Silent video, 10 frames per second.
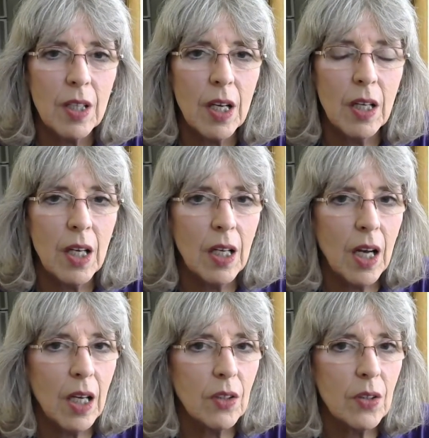And then
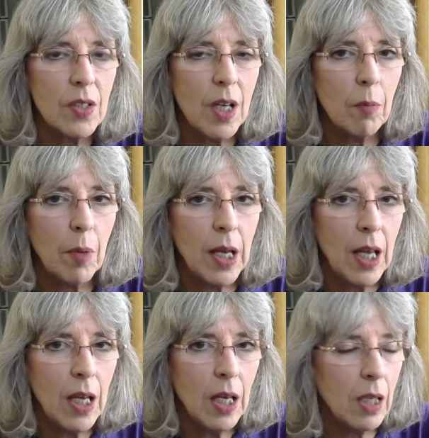I looked at my
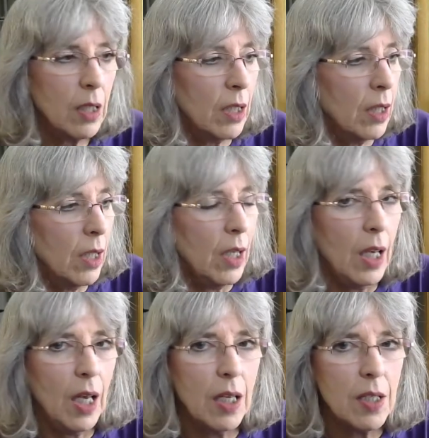hand,
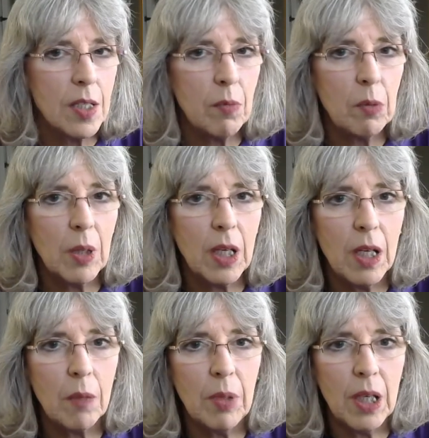and it seemed to be
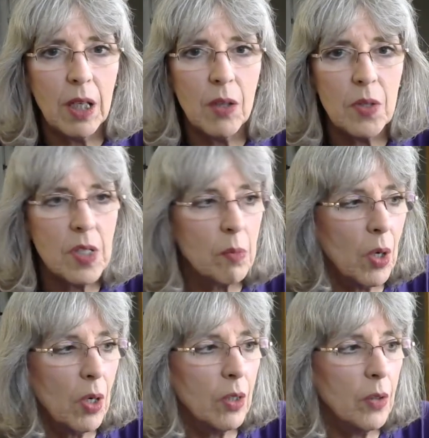getting bigger and
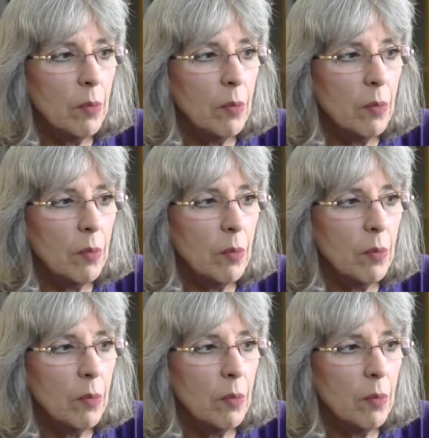smaller and